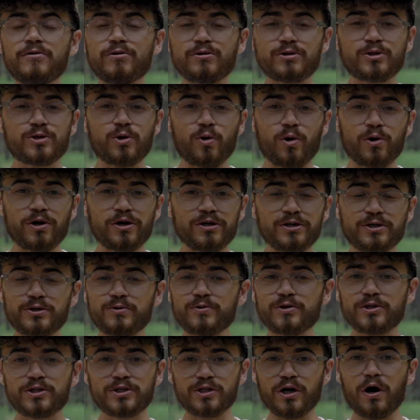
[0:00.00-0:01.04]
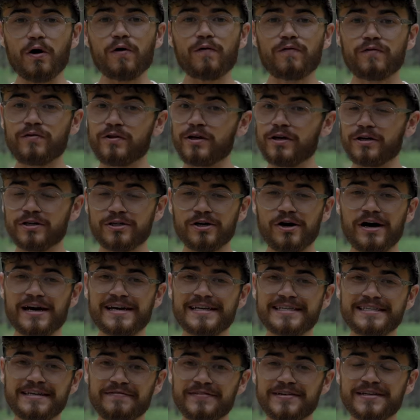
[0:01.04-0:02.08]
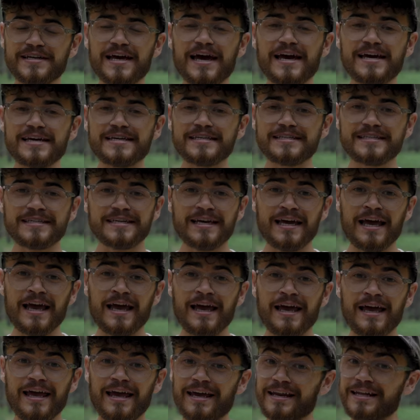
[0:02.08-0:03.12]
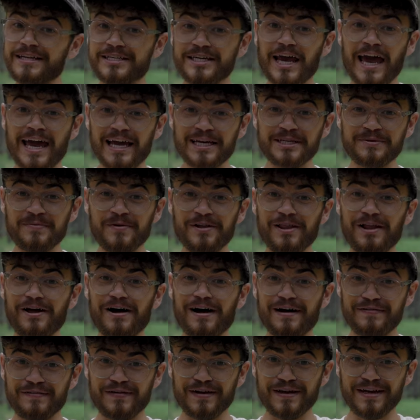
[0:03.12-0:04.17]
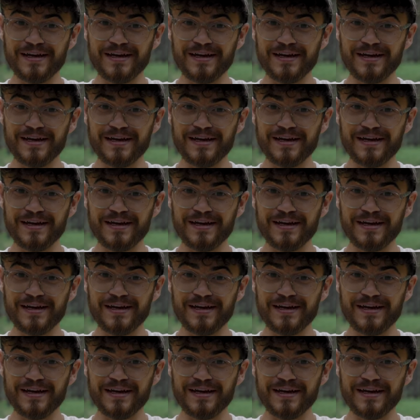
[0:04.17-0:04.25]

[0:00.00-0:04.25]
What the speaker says: not talking to a soul for the entire 7 days. And it changed my life.